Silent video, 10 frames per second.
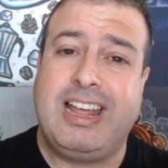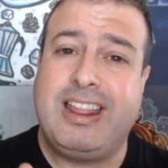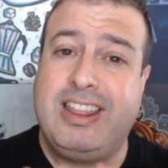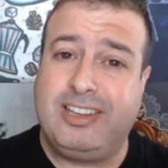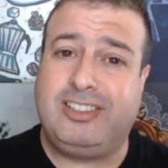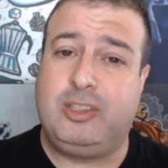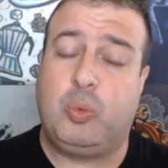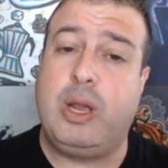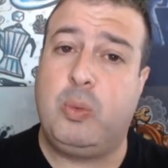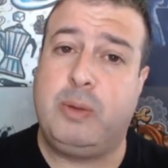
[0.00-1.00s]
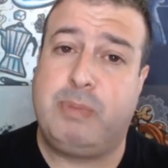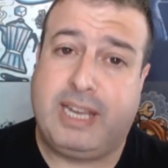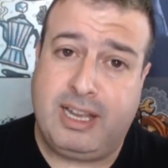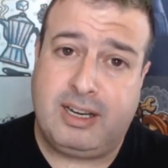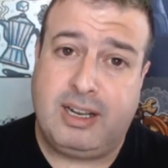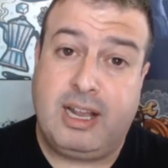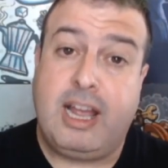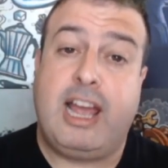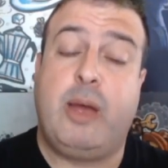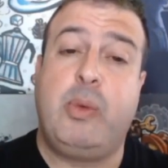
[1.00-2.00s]
This is where we begin,
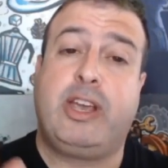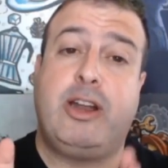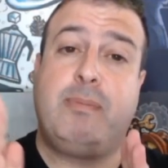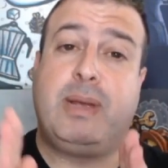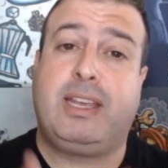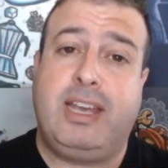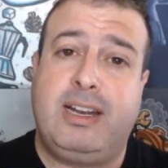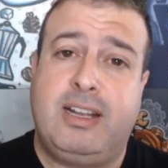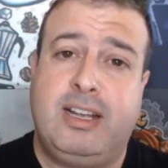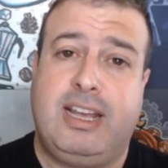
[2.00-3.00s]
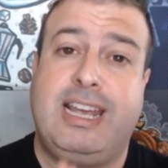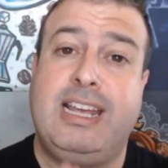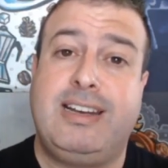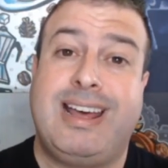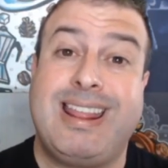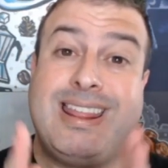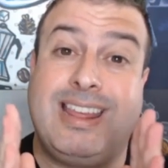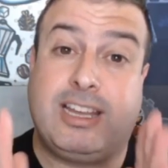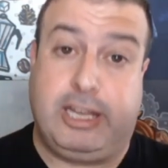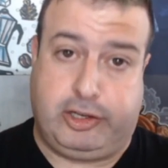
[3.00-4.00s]
and we're going to begin in the
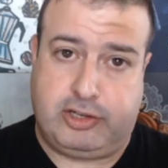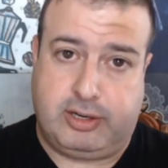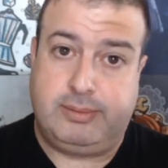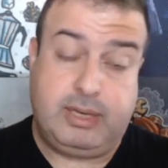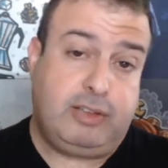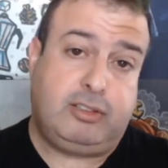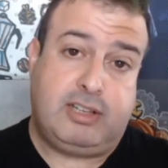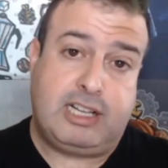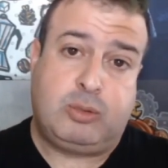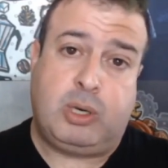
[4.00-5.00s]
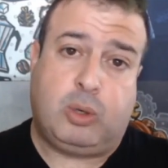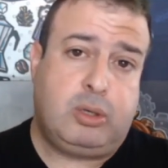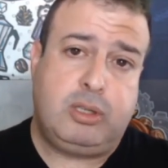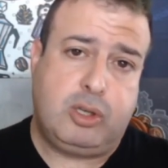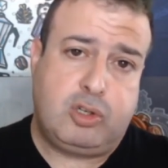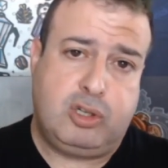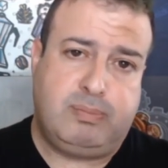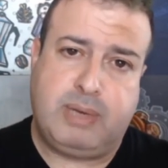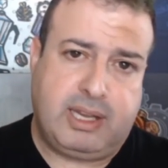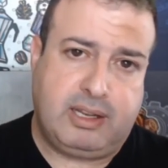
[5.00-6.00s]
kitchen. Yes, that's where all YouTube
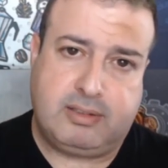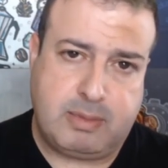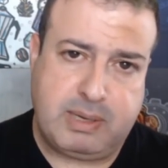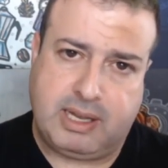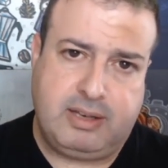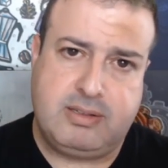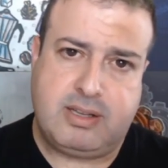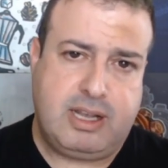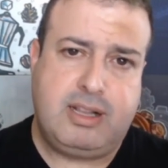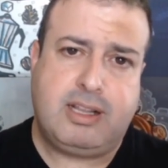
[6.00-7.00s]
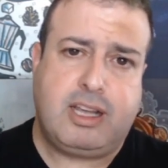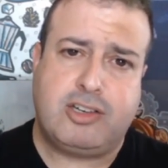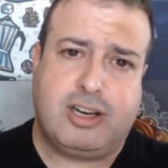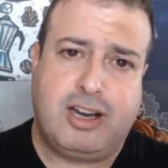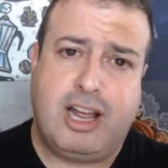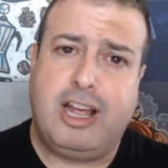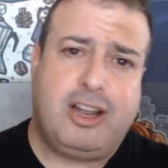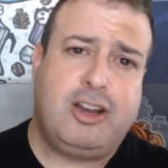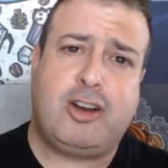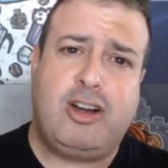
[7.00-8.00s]
begins. It begins in the kitchen.
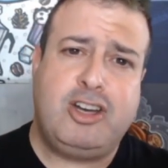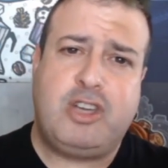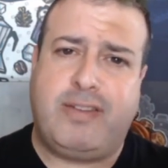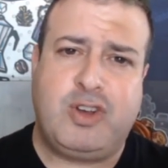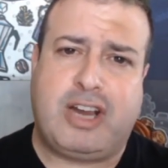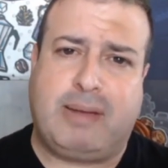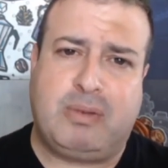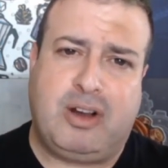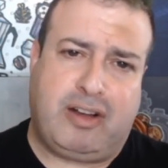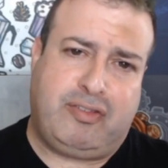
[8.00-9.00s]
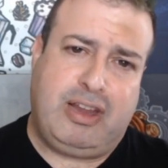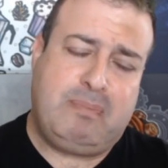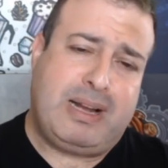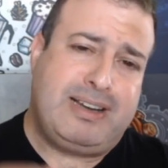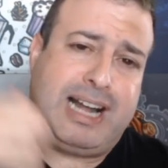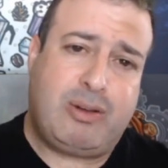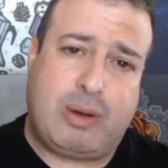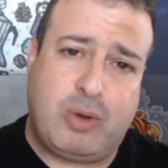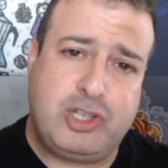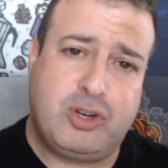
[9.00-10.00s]
Not only do you have your cup of coffee, but now I
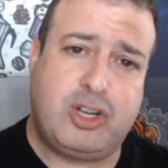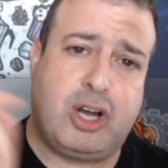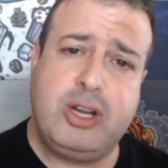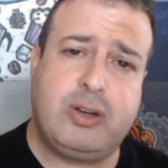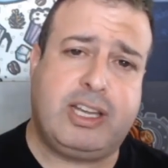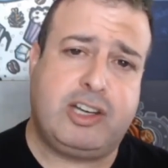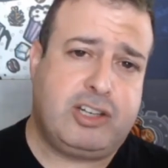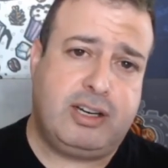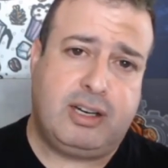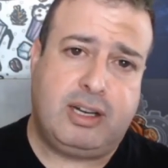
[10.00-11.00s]
want you to go to your kitchen.